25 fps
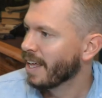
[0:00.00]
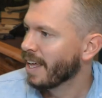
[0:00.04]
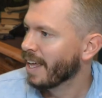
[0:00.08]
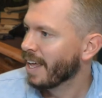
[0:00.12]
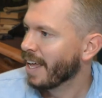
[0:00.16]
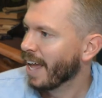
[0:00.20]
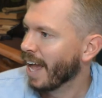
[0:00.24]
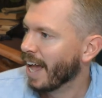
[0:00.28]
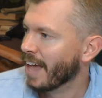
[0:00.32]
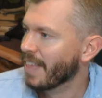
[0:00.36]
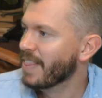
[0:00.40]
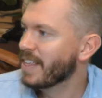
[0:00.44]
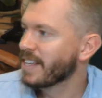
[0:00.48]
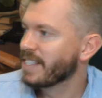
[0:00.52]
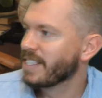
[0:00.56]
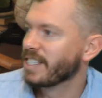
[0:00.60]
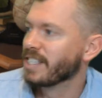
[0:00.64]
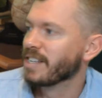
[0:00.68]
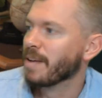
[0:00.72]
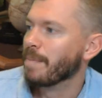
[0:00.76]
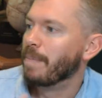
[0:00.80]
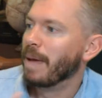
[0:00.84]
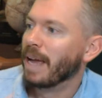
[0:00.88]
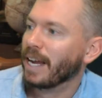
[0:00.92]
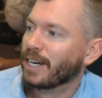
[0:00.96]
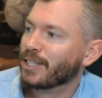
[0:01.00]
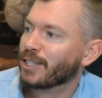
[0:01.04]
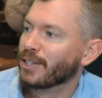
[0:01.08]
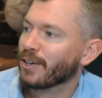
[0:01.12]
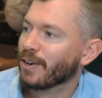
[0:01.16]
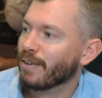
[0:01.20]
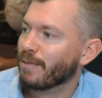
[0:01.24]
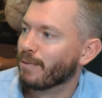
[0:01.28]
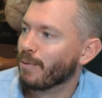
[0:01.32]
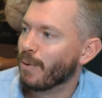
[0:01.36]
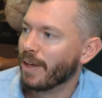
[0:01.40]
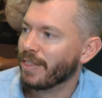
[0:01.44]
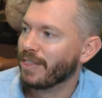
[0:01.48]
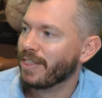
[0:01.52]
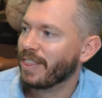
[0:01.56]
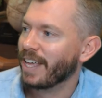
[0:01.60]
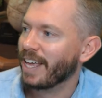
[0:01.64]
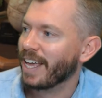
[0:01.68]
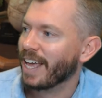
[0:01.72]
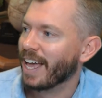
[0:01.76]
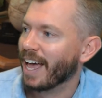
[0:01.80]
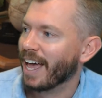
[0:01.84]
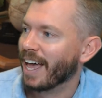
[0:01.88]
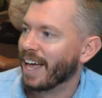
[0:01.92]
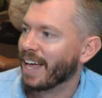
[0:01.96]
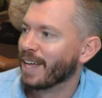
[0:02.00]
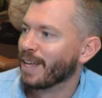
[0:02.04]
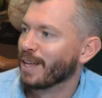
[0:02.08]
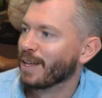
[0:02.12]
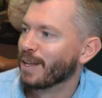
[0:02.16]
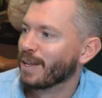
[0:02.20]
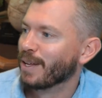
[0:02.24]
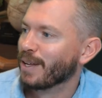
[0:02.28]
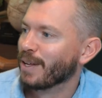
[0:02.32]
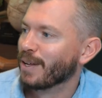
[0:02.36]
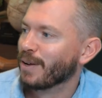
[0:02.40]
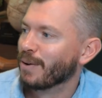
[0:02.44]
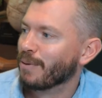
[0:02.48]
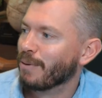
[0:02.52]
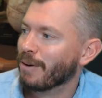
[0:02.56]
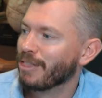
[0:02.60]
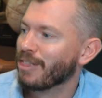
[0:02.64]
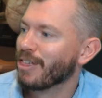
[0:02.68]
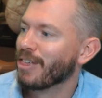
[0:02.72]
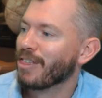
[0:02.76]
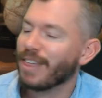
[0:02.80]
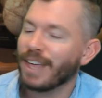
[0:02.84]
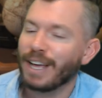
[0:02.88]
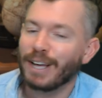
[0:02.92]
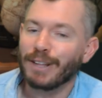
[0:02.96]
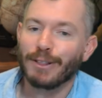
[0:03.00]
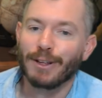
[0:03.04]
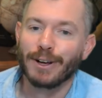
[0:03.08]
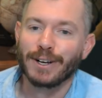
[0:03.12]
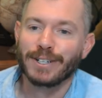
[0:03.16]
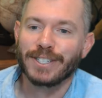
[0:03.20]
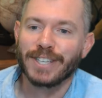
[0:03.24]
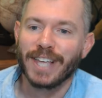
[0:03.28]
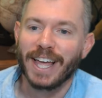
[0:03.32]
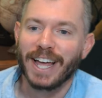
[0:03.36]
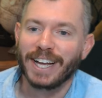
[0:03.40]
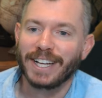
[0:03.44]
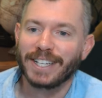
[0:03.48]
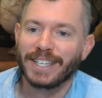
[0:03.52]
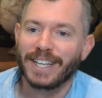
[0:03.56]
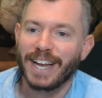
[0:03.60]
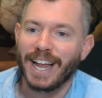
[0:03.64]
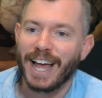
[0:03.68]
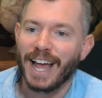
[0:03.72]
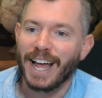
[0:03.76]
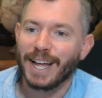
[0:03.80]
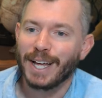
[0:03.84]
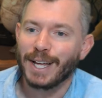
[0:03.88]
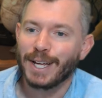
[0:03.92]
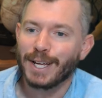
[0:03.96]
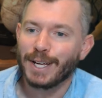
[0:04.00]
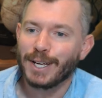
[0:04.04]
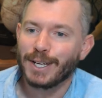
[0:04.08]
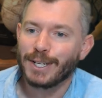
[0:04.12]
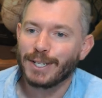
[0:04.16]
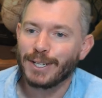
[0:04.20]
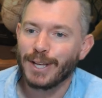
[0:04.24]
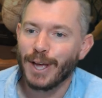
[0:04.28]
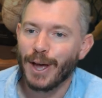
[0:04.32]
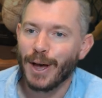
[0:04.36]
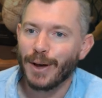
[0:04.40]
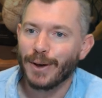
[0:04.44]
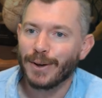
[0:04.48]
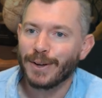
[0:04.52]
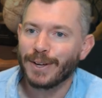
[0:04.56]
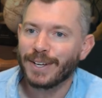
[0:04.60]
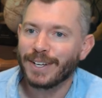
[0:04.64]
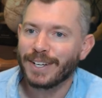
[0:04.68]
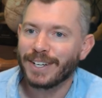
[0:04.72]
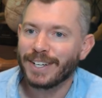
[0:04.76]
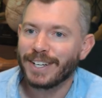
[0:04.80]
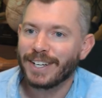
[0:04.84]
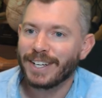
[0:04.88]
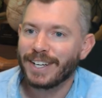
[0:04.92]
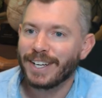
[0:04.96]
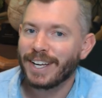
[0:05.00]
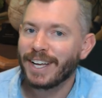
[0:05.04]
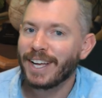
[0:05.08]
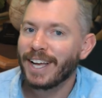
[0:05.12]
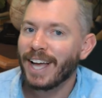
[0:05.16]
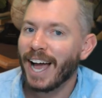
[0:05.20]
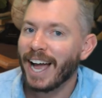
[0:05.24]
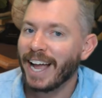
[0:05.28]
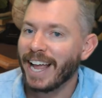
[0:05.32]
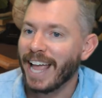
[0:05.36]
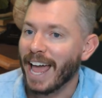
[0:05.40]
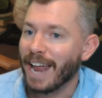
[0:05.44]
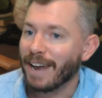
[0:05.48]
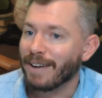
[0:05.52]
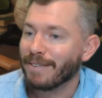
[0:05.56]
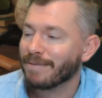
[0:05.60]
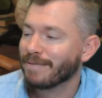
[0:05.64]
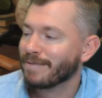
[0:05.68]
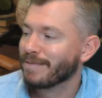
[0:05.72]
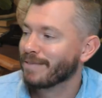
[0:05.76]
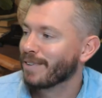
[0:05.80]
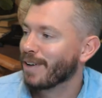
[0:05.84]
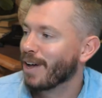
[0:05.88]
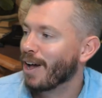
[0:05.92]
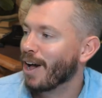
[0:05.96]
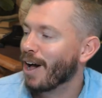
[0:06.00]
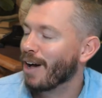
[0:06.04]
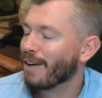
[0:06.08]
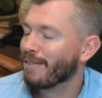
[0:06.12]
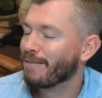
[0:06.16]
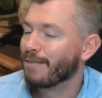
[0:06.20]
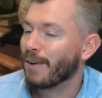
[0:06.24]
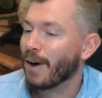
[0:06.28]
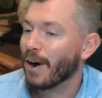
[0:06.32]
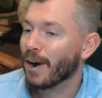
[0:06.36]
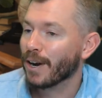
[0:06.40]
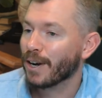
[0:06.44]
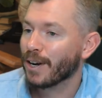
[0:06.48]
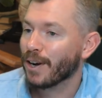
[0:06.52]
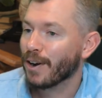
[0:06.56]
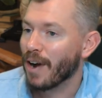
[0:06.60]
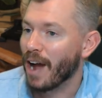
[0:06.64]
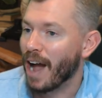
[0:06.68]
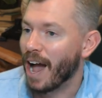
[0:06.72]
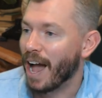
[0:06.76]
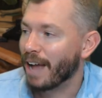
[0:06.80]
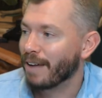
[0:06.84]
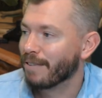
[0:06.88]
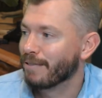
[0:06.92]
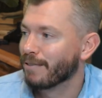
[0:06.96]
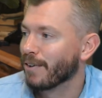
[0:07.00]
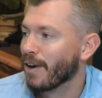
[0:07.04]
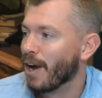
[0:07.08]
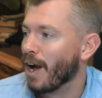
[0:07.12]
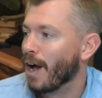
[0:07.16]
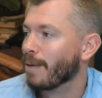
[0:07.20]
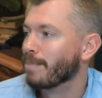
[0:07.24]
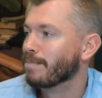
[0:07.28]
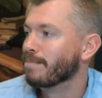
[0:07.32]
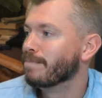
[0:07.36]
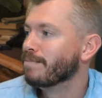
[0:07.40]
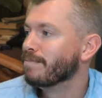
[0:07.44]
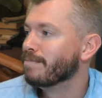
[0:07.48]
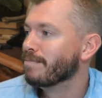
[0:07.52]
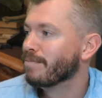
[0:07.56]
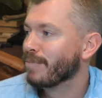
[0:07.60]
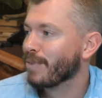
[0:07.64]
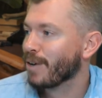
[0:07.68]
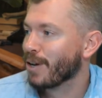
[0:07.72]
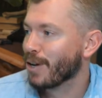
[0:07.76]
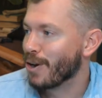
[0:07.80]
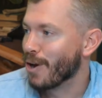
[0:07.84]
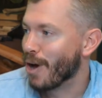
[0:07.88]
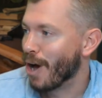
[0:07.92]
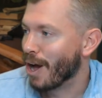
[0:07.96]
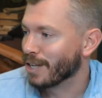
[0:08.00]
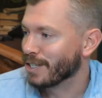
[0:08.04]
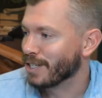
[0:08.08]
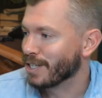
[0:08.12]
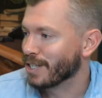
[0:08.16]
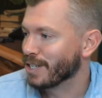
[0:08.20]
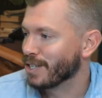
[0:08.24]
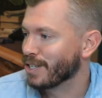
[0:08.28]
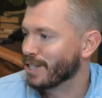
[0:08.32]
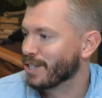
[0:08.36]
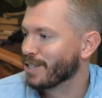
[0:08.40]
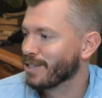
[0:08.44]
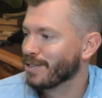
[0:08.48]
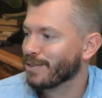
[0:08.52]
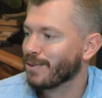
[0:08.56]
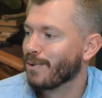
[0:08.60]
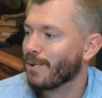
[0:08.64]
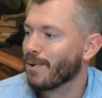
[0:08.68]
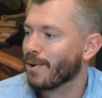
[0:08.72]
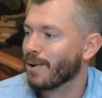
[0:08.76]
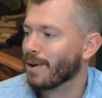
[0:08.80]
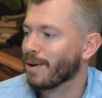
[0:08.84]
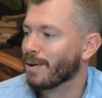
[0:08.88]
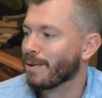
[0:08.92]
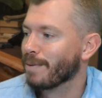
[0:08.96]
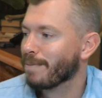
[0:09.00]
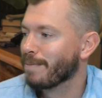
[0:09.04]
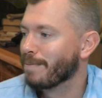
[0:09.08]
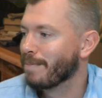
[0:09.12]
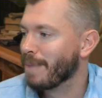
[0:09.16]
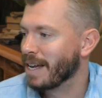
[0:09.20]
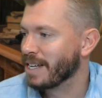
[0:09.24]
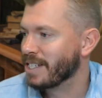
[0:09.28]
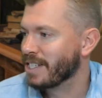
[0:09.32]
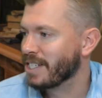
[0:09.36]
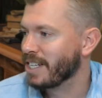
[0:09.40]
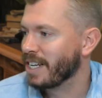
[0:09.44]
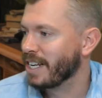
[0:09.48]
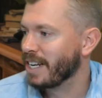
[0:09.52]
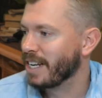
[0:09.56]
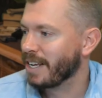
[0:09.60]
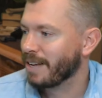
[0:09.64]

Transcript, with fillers: And this is a picture of what the uh, what the thing looks like today. So, again, a far cry from Knossos or Mycenae.